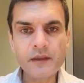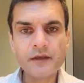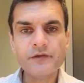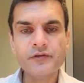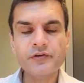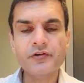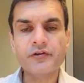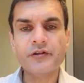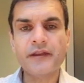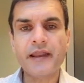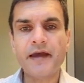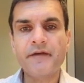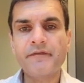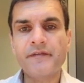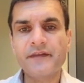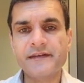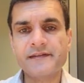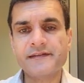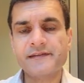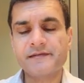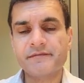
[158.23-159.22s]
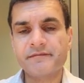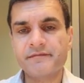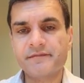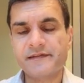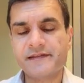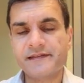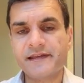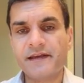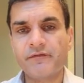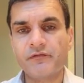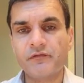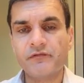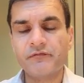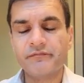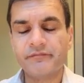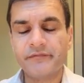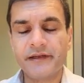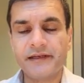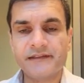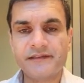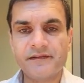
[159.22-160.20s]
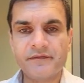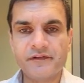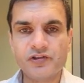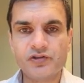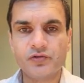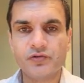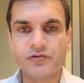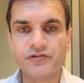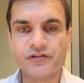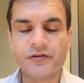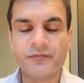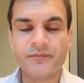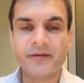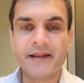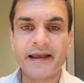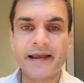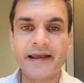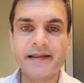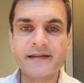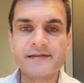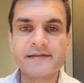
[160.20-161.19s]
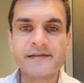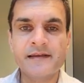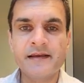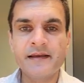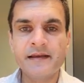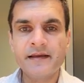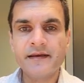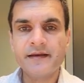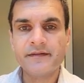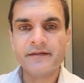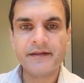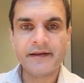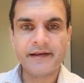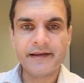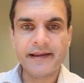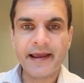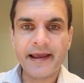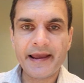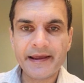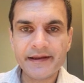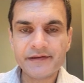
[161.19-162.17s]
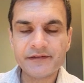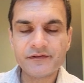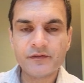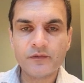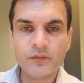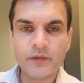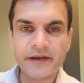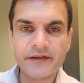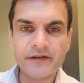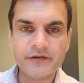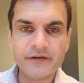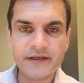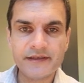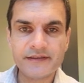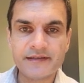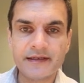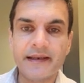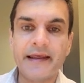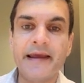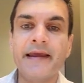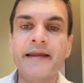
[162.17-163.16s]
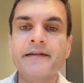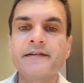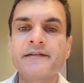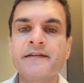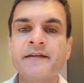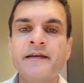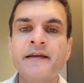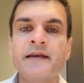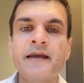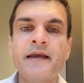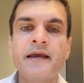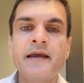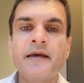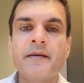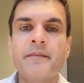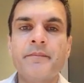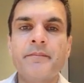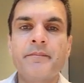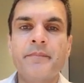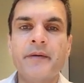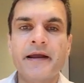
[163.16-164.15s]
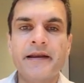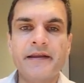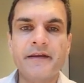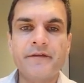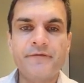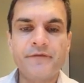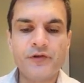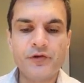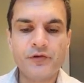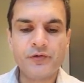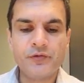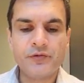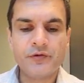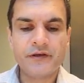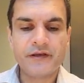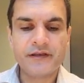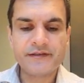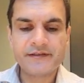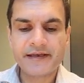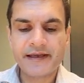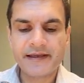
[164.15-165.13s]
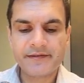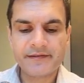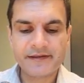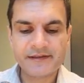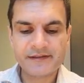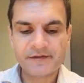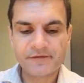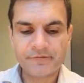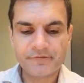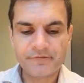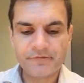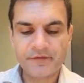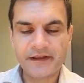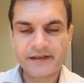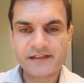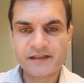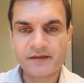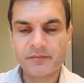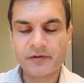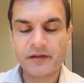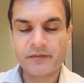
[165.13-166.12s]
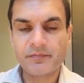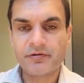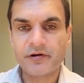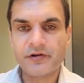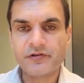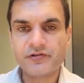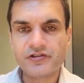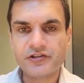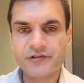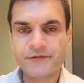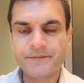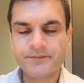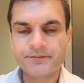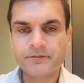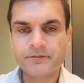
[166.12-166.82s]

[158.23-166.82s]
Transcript: You can have these several relatively short-term plans that land where you need to land, but if you can take this flexible approach